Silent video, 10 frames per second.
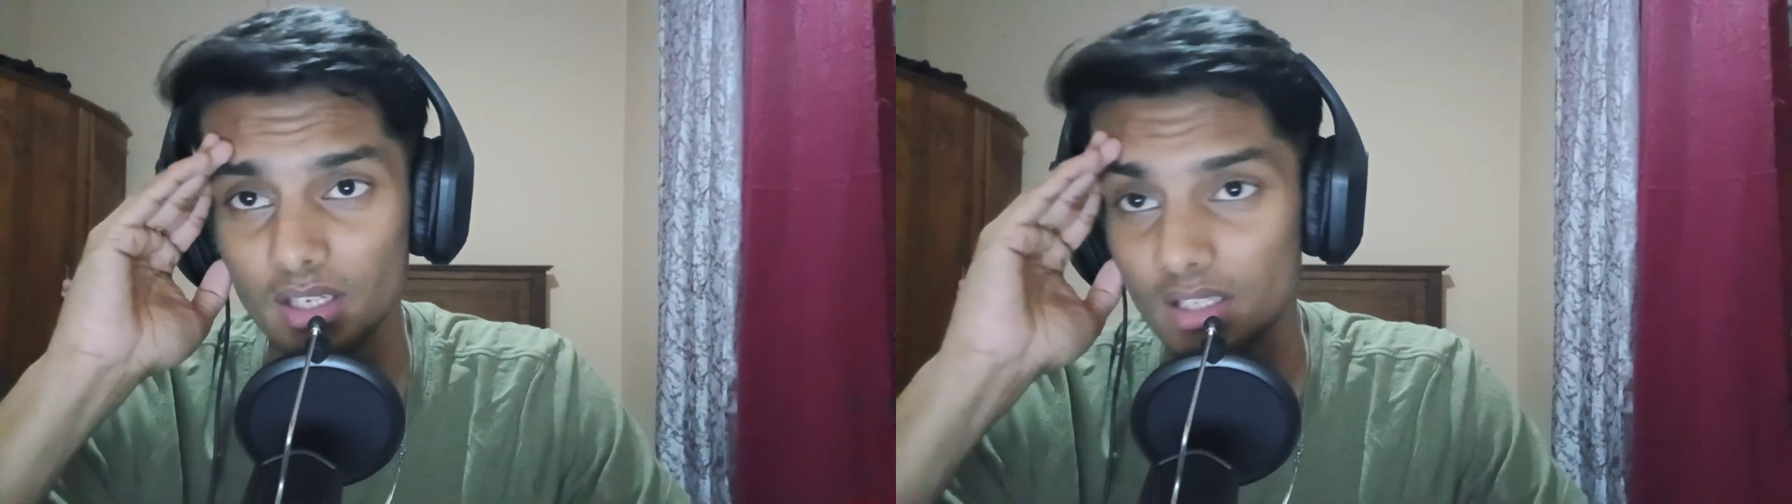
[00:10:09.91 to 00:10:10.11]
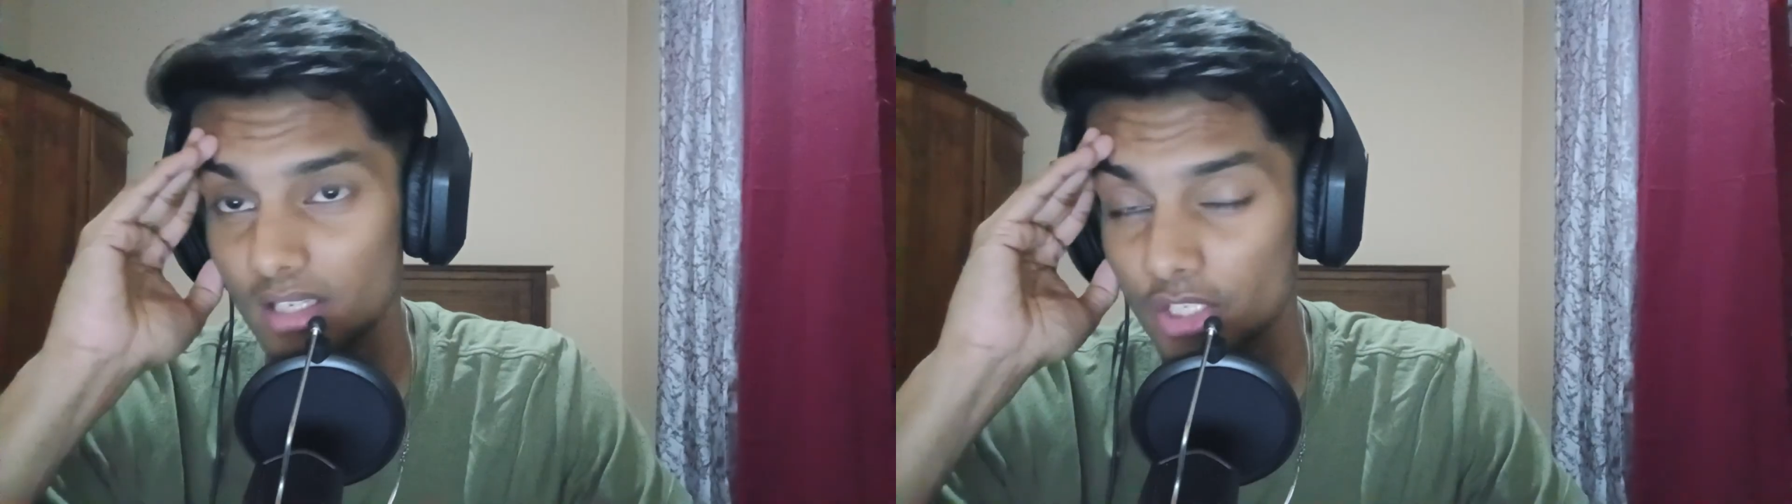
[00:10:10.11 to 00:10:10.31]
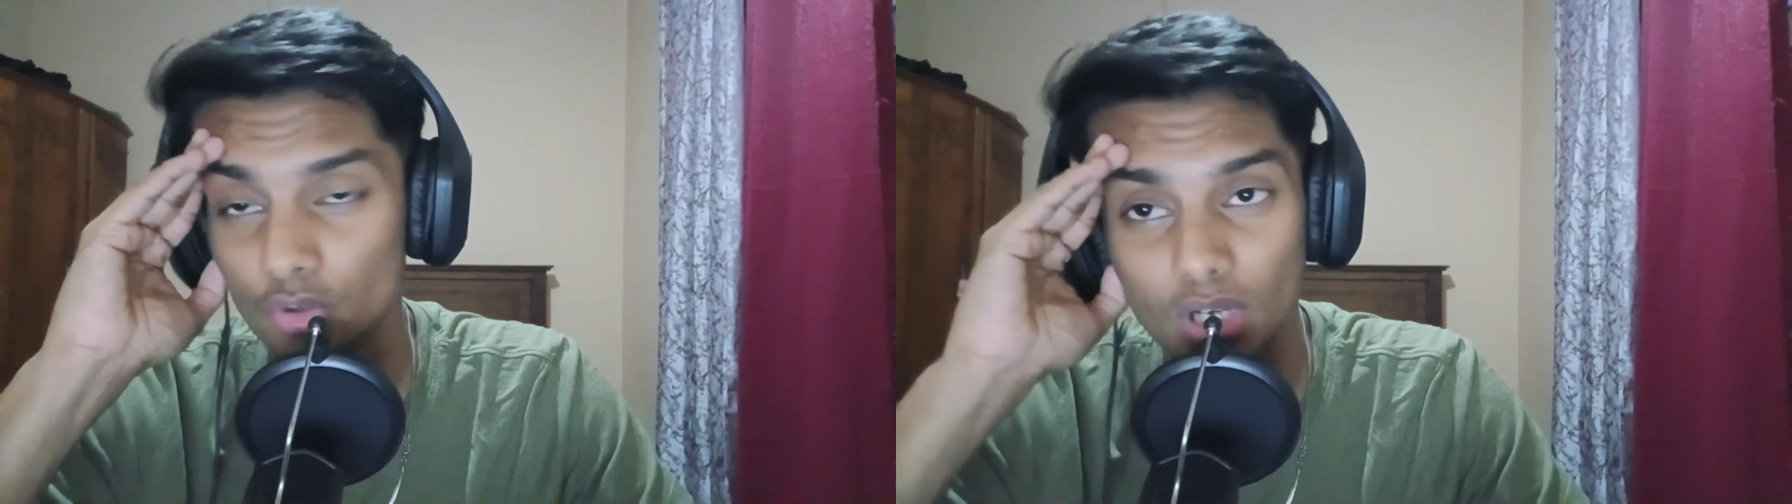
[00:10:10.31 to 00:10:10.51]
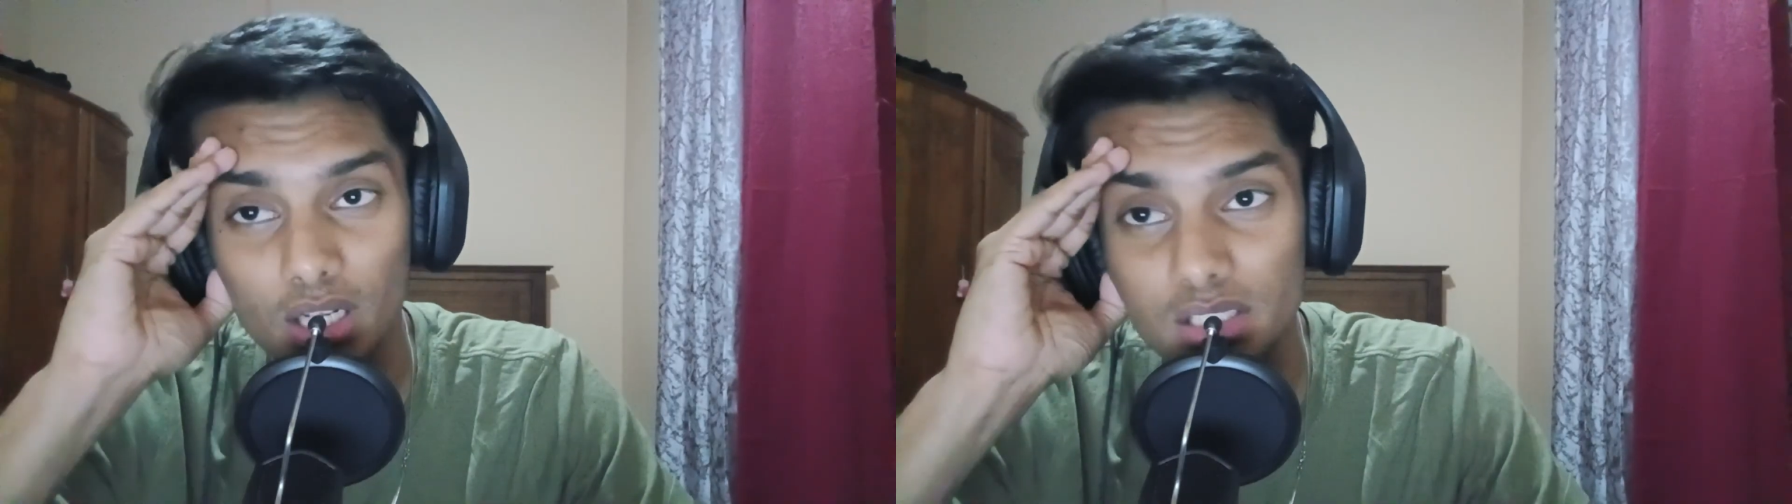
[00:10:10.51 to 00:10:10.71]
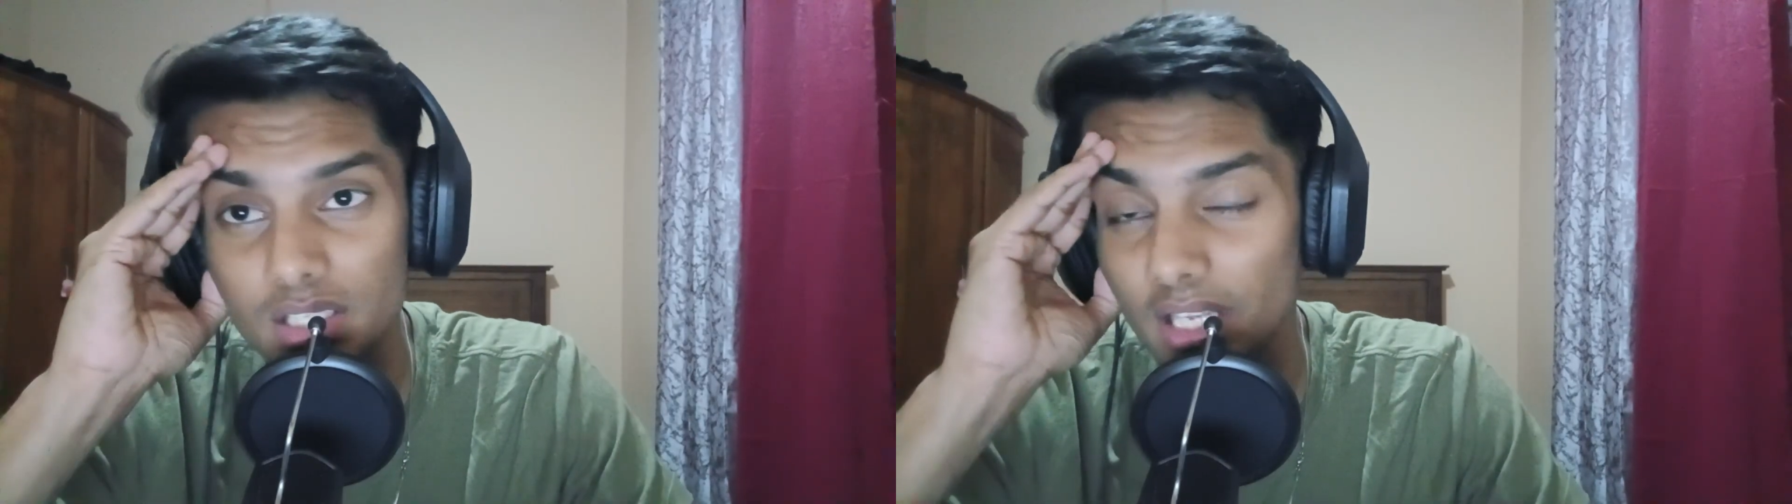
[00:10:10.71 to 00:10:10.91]
Like you
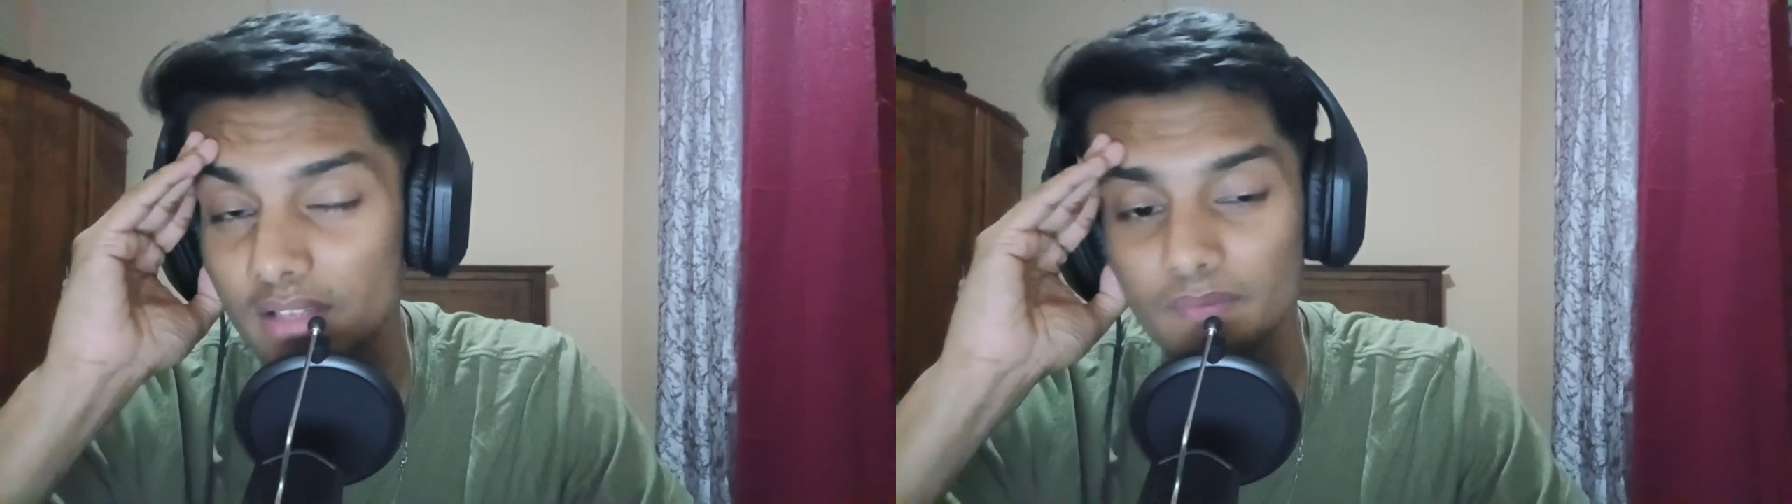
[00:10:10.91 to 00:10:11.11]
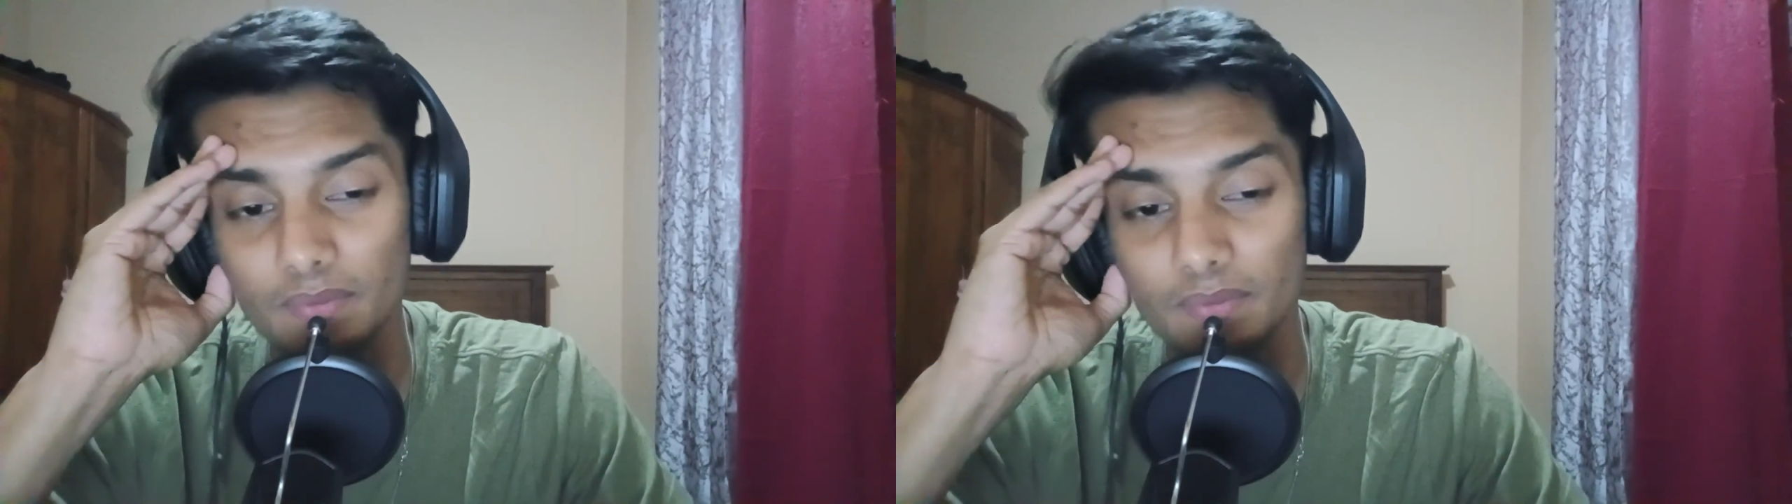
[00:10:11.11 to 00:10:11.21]
can't get